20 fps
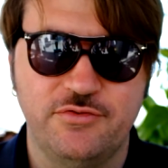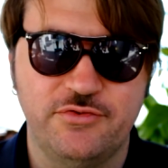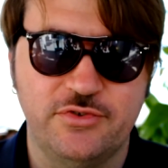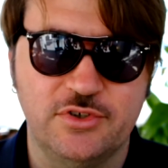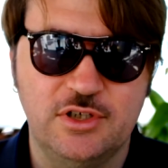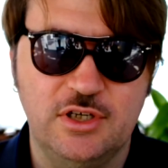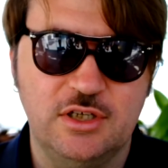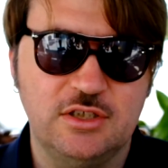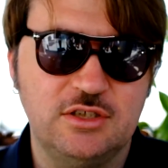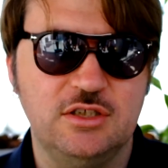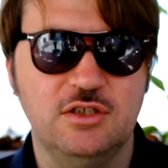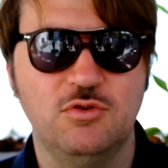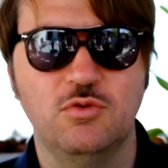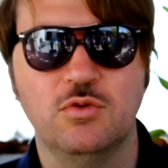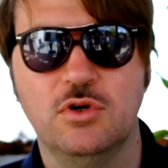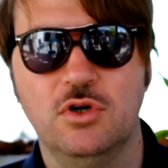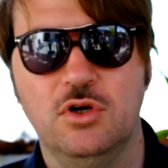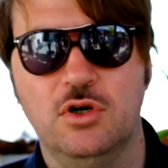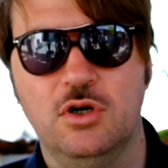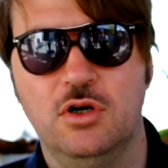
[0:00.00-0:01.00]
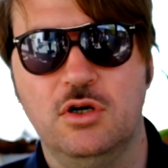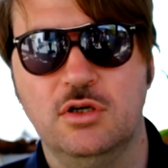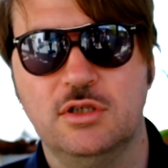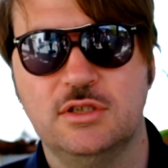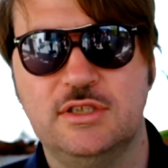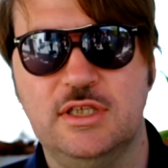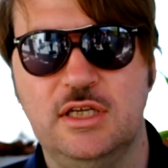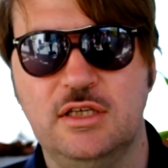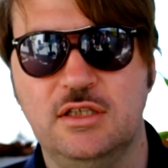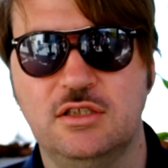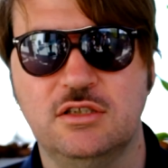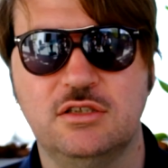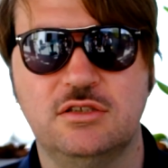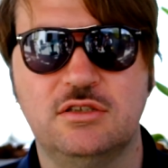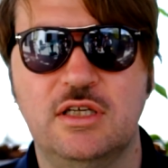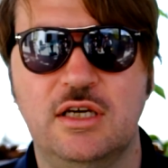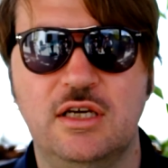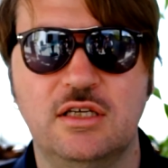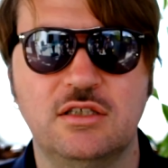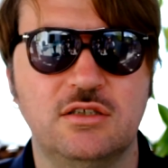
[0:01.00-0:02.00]
And first he walks, then he
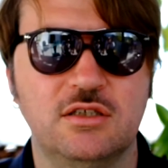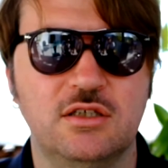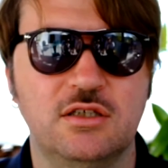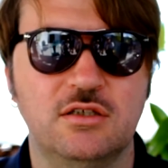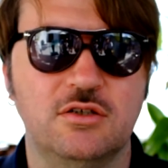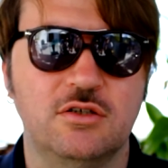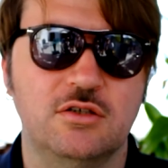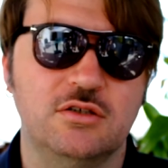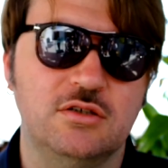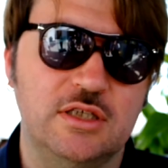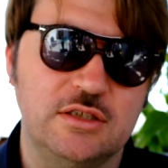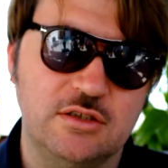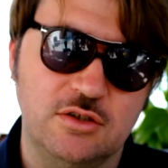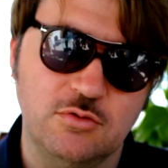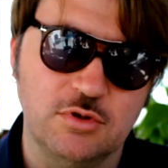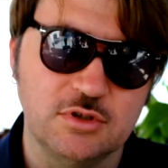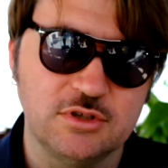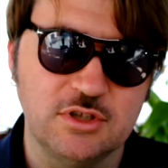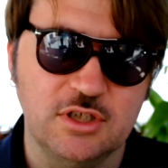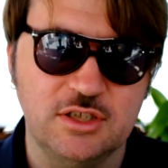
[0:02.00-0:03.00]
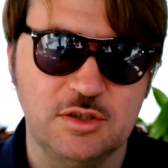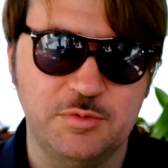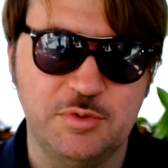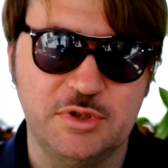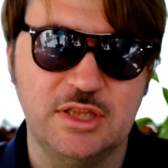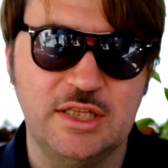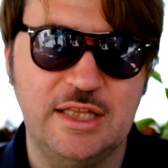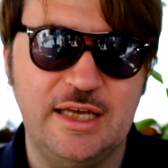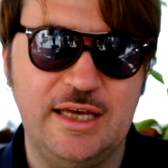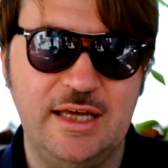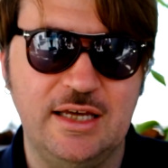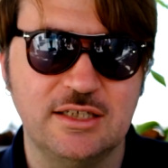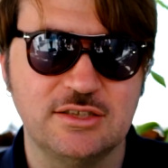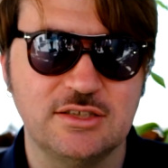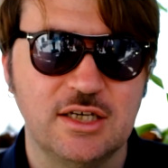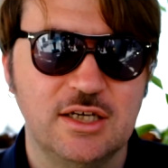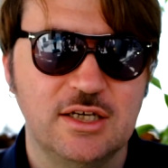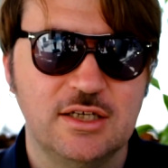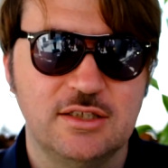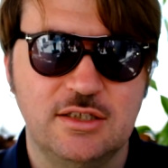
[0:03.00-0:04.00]
stays, no, then he walks a little bit
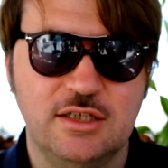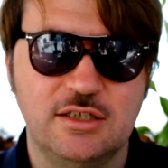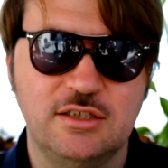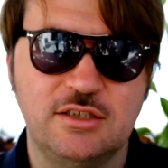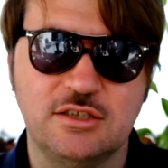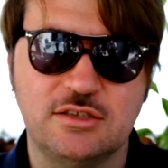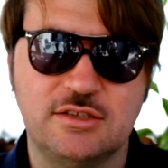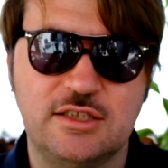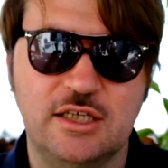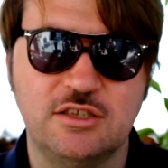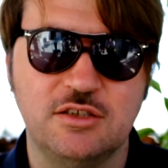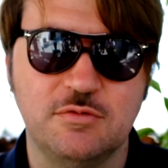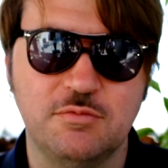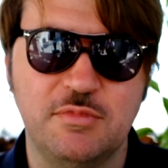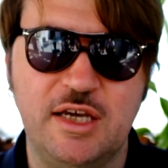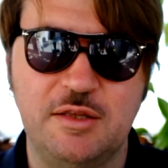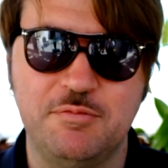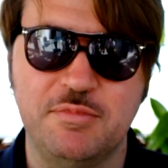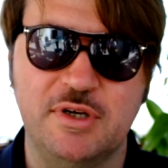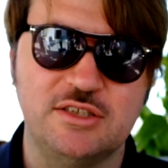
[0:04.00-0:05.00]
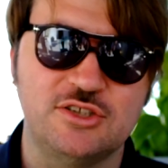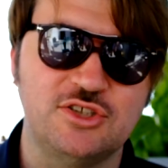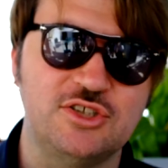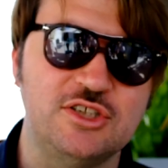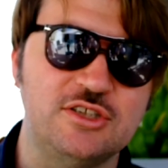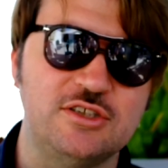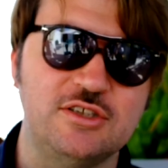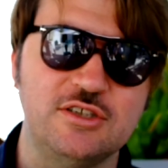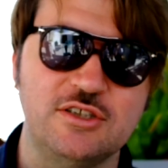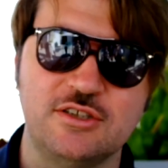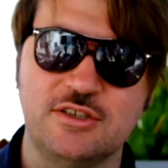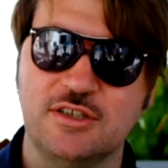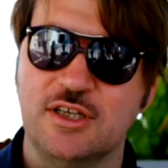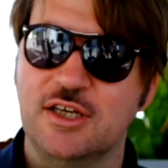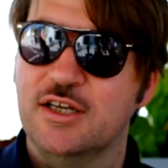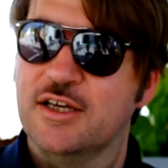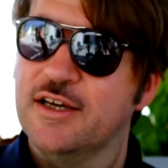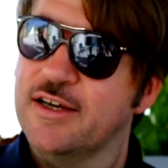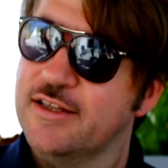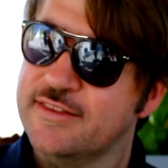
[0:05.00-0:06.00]
less, then he stays in bed but seated,
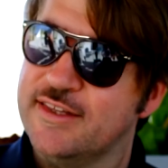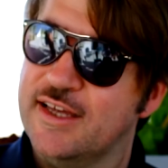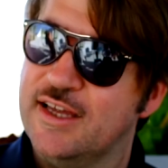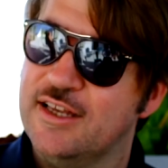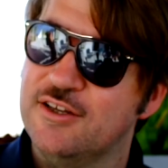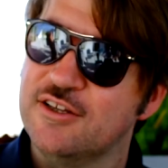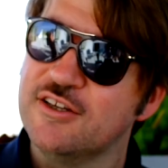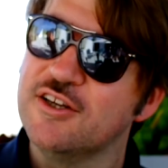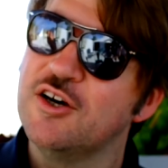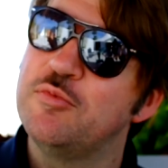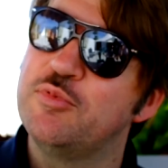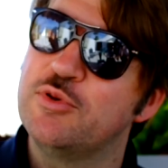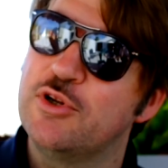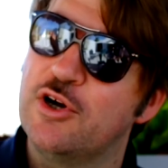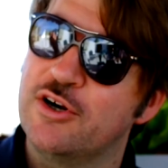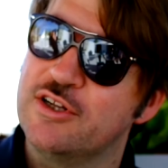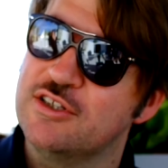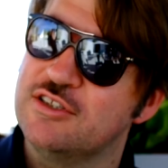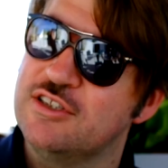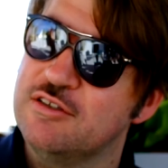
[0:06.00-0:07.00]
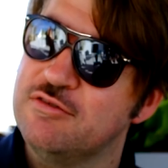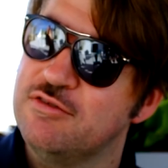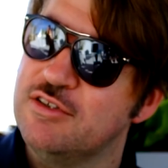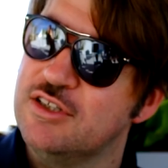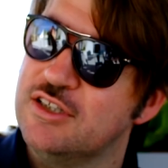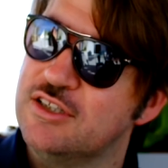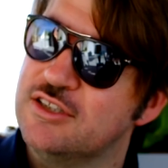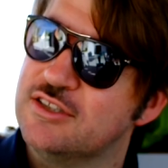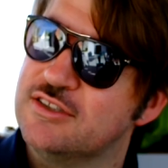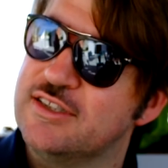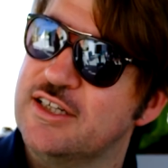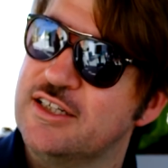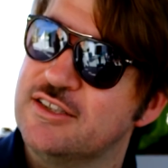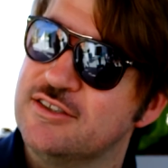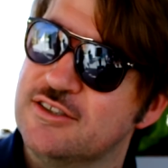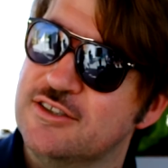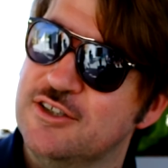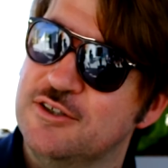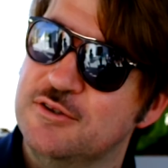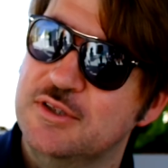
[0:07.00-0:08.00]
and then, you know, progressively he
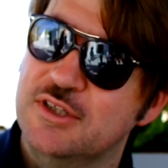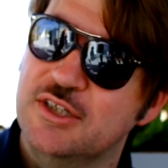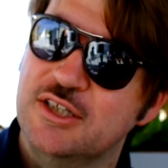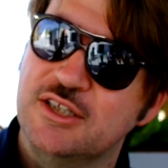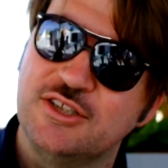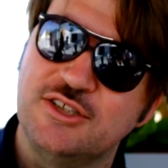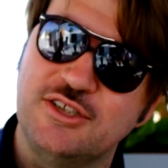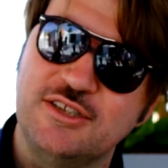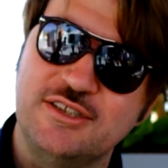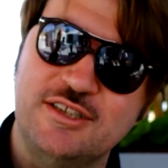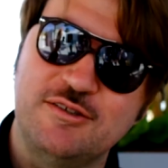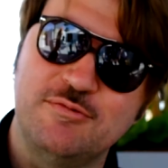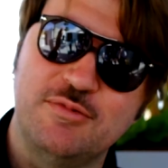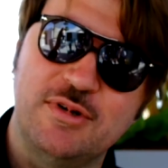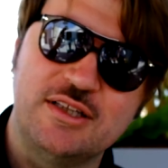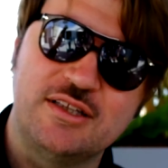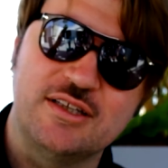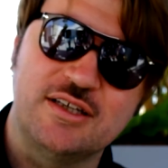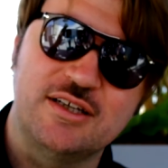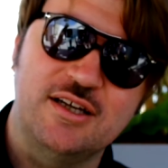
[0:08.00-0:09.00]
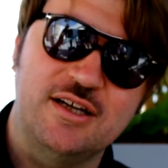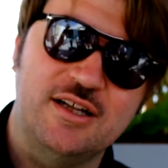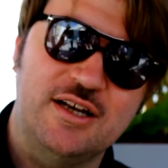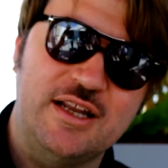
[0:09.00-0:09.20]
stays, you know, seated but